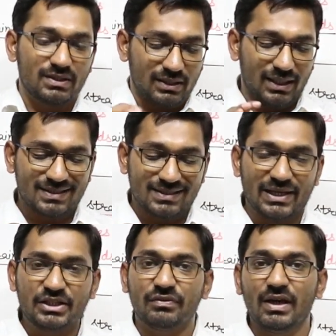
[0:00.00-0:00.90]
its
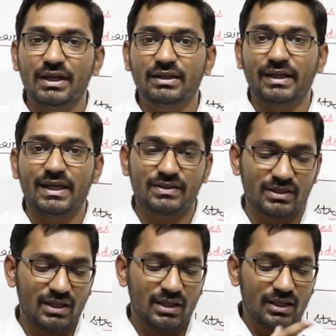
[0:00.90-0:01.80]
length will increase,
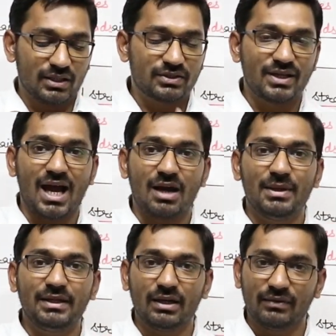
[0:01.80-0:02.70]
its
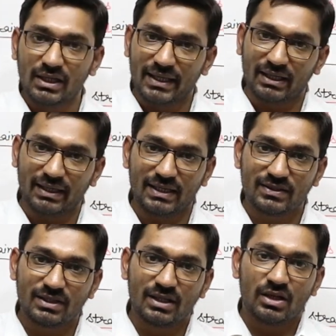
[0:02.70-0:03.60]
diameter will
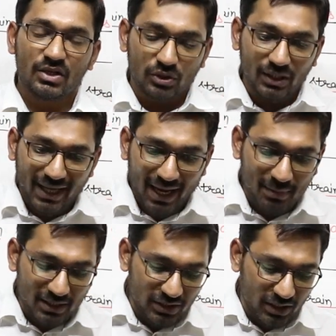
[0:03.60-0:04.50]
decrease. So the
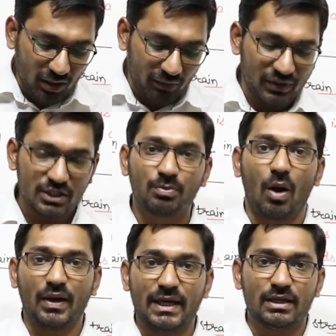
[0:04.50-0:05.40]
dimension of this
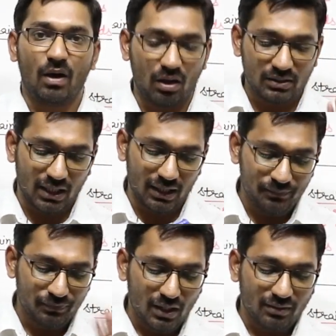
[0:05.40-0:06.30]
body or the
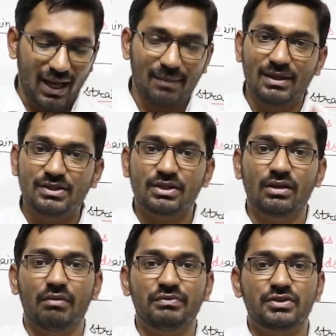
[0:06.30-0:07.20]
dimension
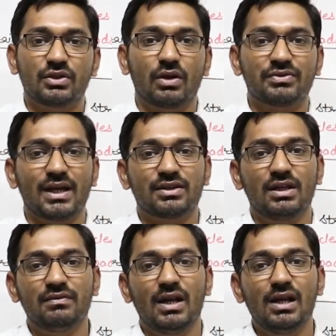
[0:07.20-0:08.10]
of this cross
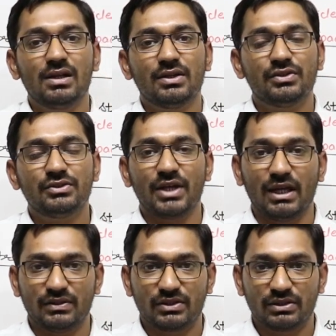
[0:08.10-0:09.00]
section will
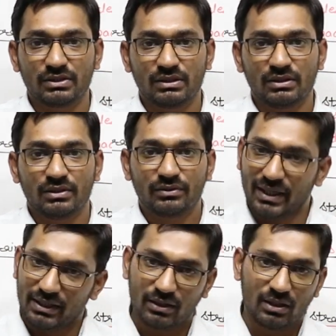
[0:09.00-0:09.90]
change,
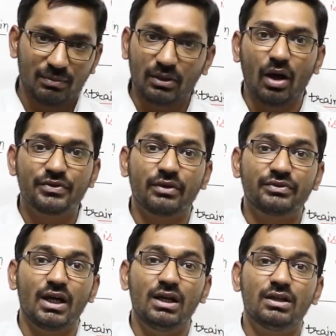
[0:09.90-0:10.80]
right? Because of
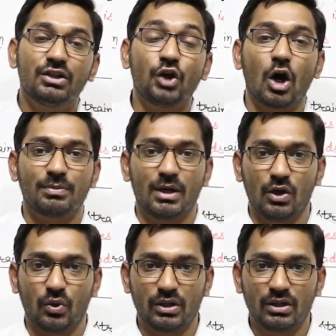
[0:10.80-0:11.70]
the normal
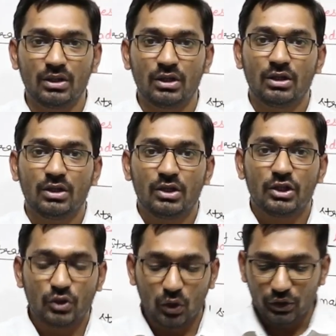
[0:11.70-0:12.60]
load.
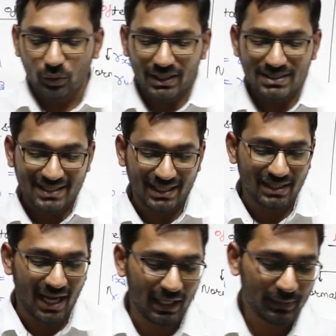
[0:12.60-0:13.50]
So you can say
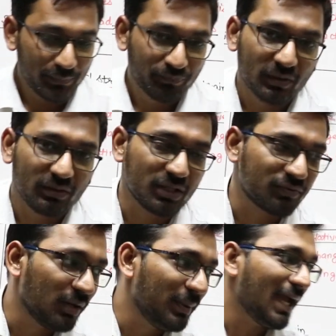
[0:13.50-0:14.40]
that this will be